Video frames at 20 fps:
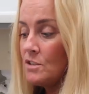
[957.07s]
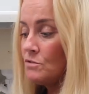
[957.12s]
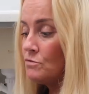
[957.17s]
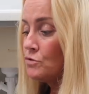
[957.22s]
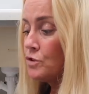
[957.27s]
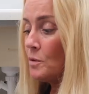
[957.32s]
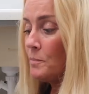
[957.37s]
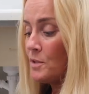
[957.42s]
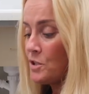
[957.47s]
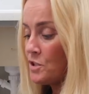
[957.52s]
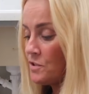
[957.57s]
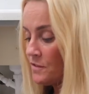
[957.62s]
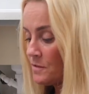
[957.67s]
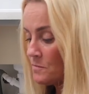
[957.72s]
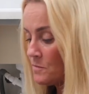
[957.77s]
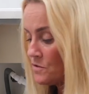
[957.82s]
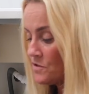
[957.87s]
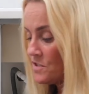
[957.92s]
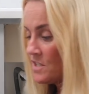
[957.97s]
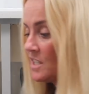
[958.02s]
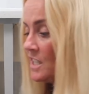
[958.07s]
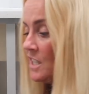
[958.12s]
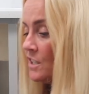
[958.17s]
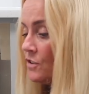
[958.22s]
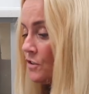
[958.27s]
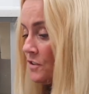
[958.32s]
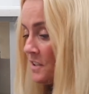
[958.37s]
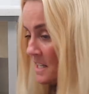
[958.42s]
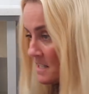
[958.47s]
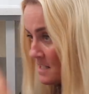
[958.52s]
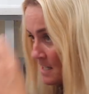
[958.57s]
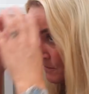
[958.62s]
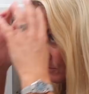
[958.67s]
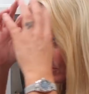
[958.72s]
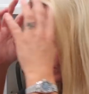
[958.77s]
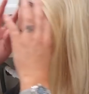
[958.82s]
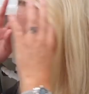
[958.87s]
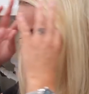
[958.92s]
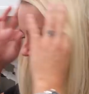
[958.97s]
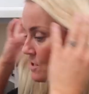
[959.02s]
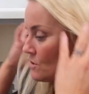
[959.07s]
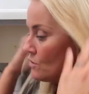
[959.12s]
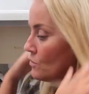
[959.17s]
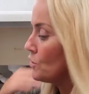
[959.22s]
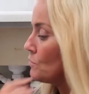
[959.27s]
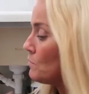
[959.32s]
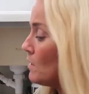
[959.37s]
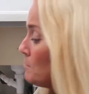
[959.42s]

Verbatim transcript: rubbish from under here already. I'm going to need another